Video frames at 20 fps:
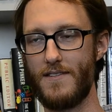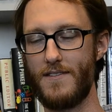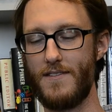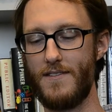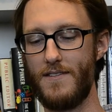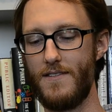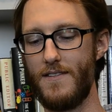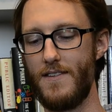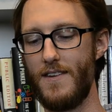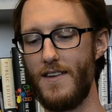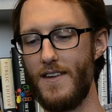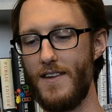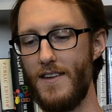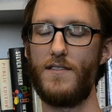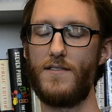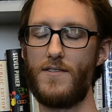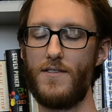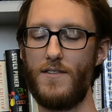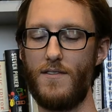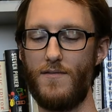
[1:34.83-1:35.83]
So
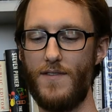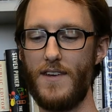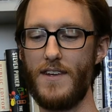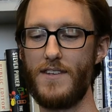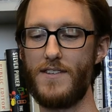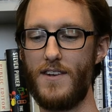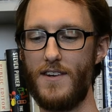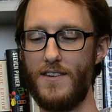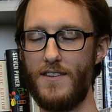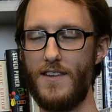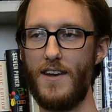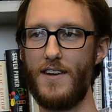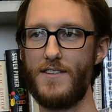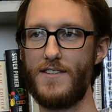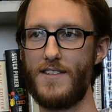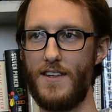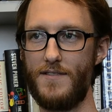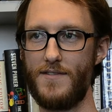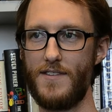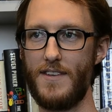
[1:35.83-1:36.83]
so the FIGs are they are
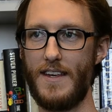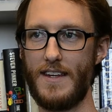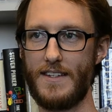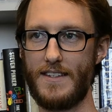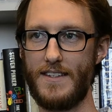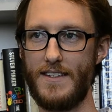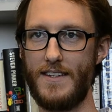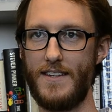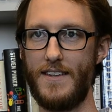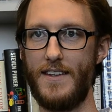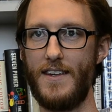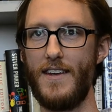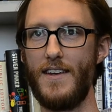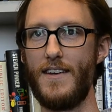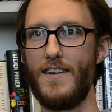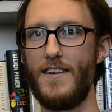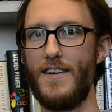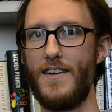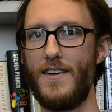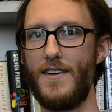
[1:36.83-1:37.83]
self selected.
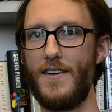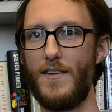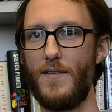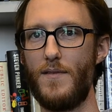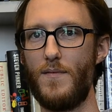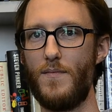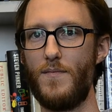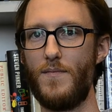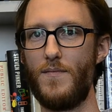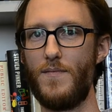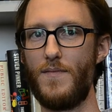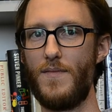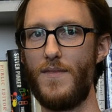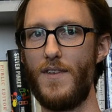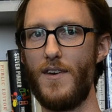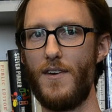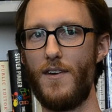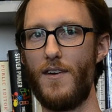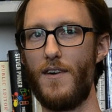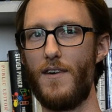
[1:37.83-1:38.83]
Um,
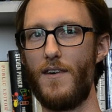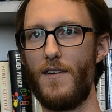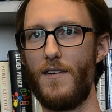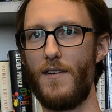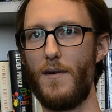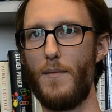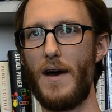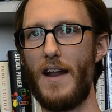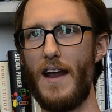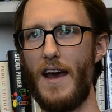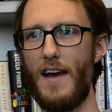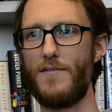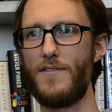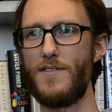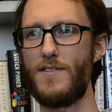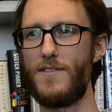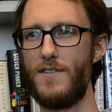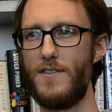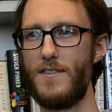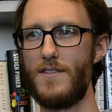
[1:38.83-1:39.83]
there about half the
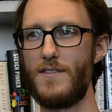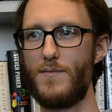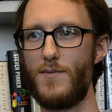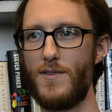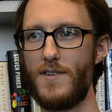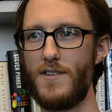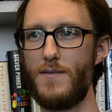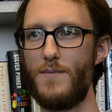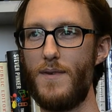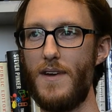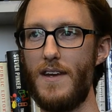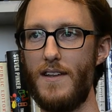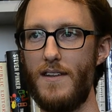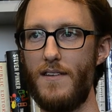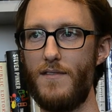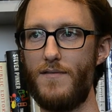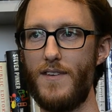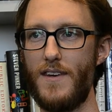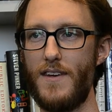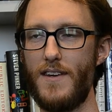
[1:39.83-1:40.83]
students participate in a
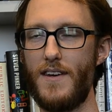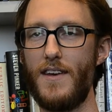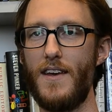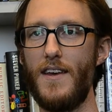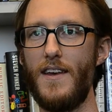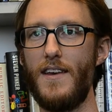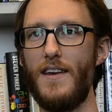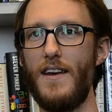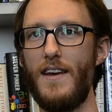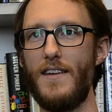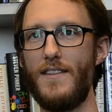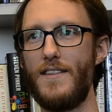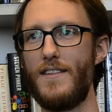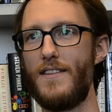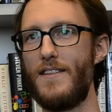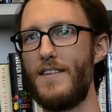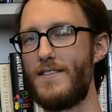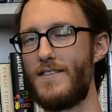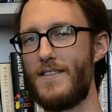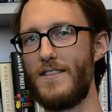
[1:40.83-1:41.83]
FIG, and
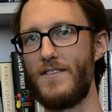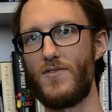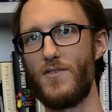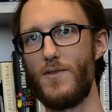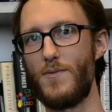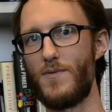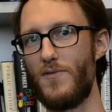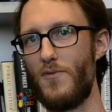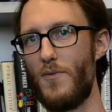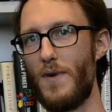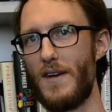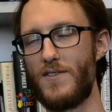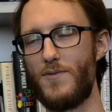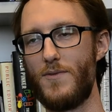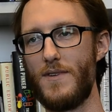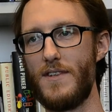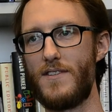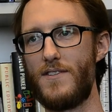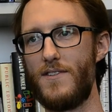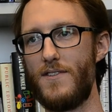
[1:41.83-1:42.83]
it's these groups of about
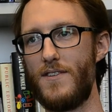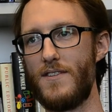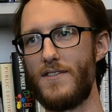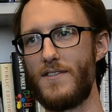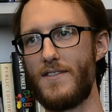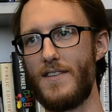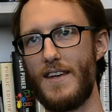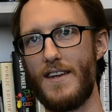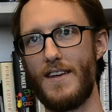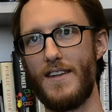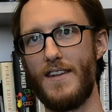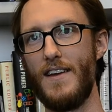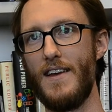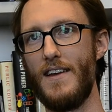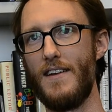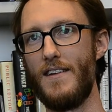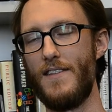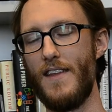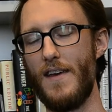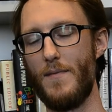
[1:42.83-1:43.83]
20 students that
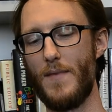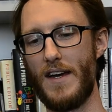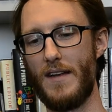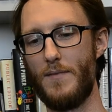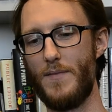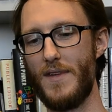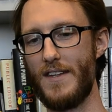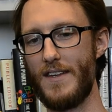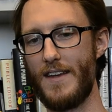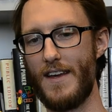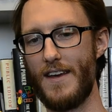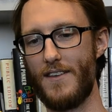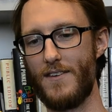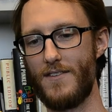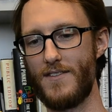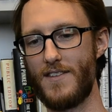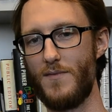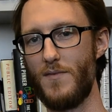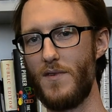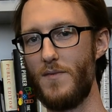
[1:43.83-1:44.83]
they might be together
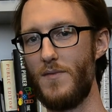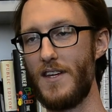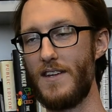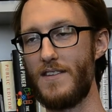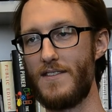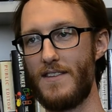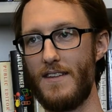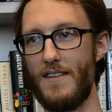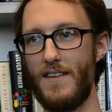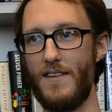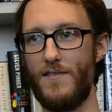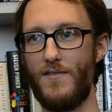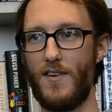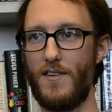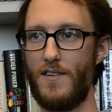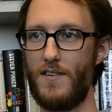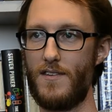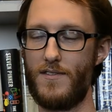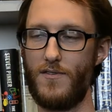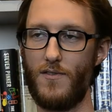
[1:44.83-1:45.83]
simply because they live on
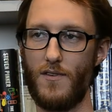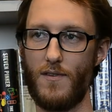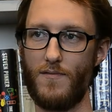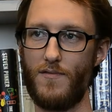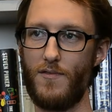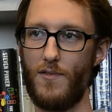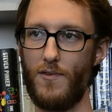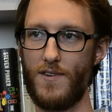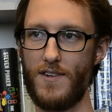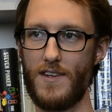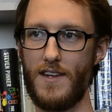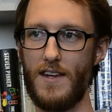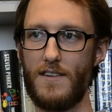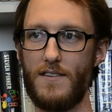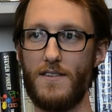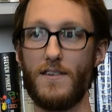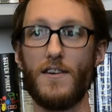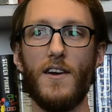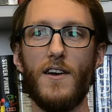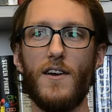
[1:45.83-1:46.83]
a dorm floor
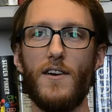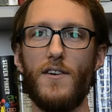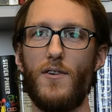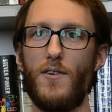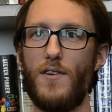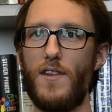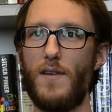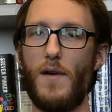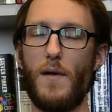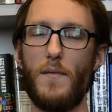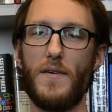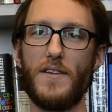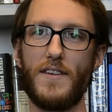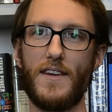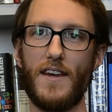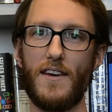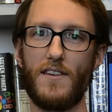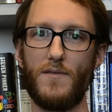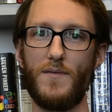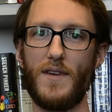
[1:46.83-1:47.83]
together, or they might be
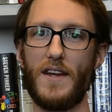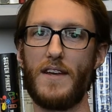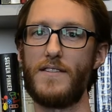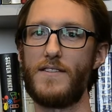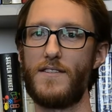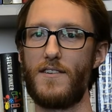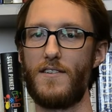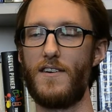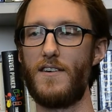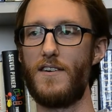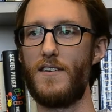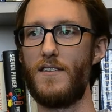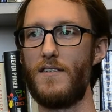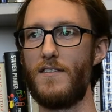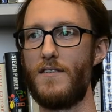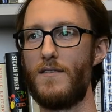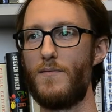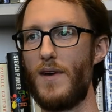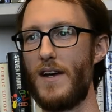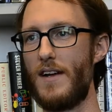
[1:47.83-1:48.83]
together because they're all
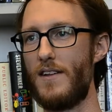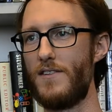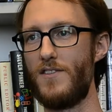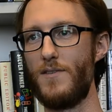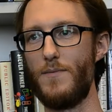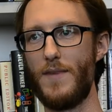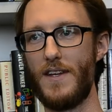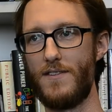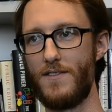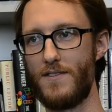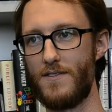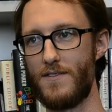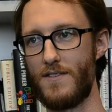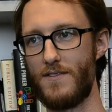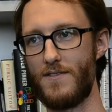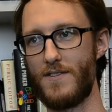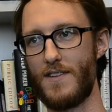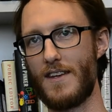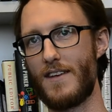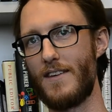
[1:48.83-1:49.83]
biology majors.
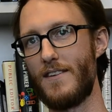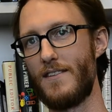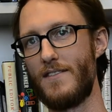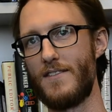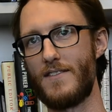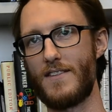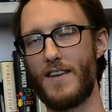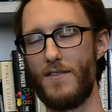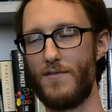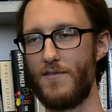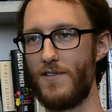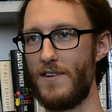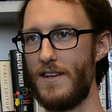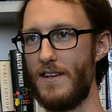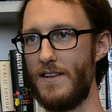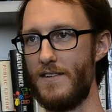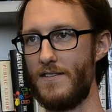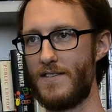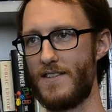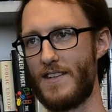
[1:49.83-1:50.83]
There's like a discovery
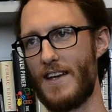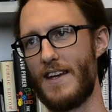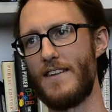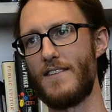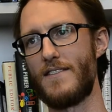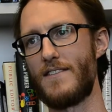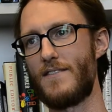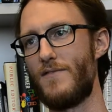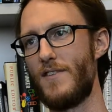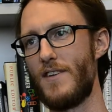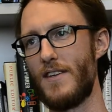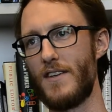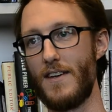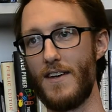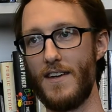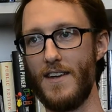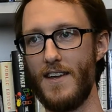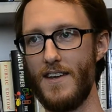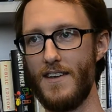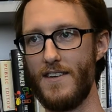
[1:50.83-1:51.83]
and science FIG,
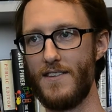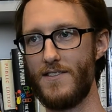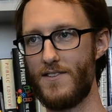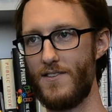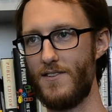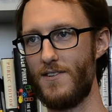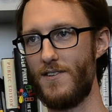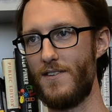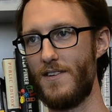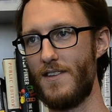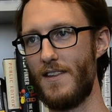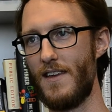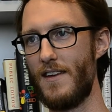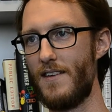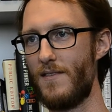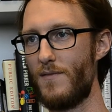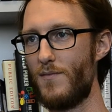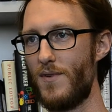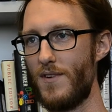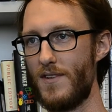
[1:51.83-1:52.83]
so and they
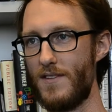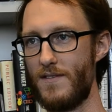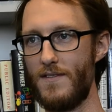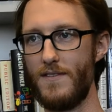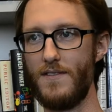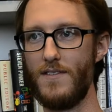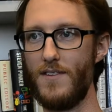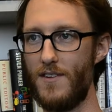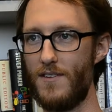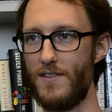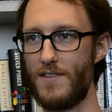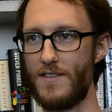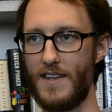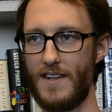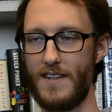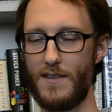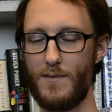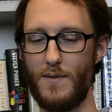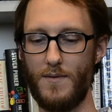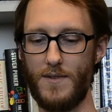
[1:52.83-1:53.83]
put you know the
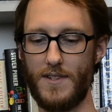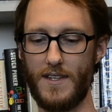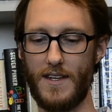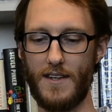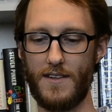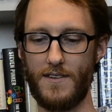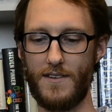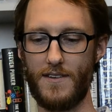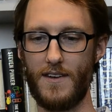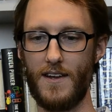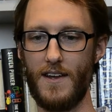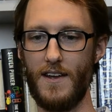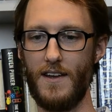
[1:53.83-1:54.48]
science people together.